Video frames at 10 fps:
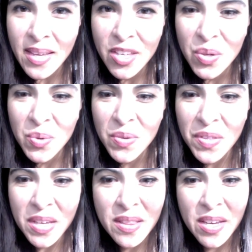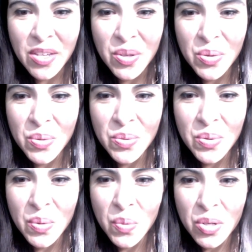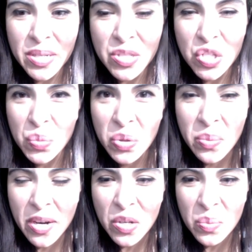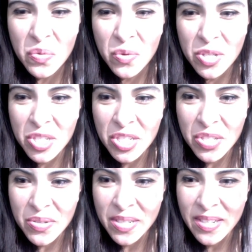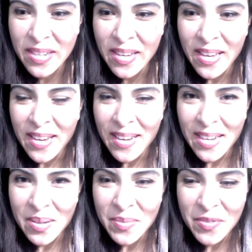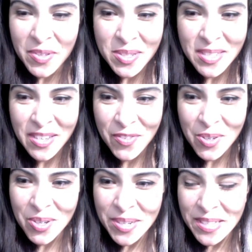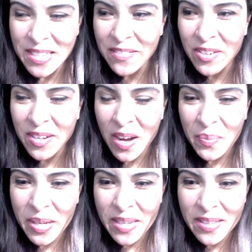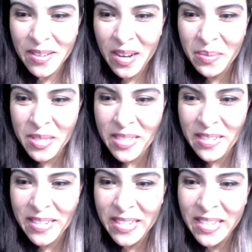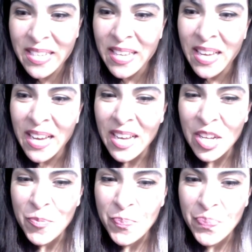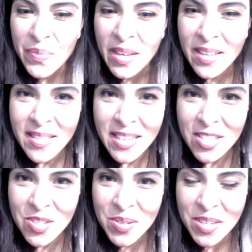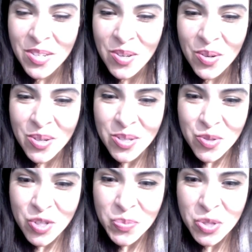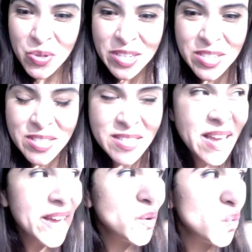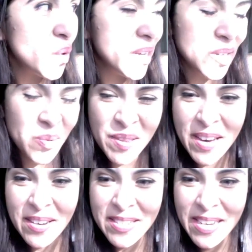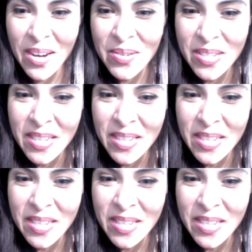you will think that you were a supermodel before children. If you agree, leave a comment in the comments area. Things you didn't know could droop, stretch, and sag will, without a doubt.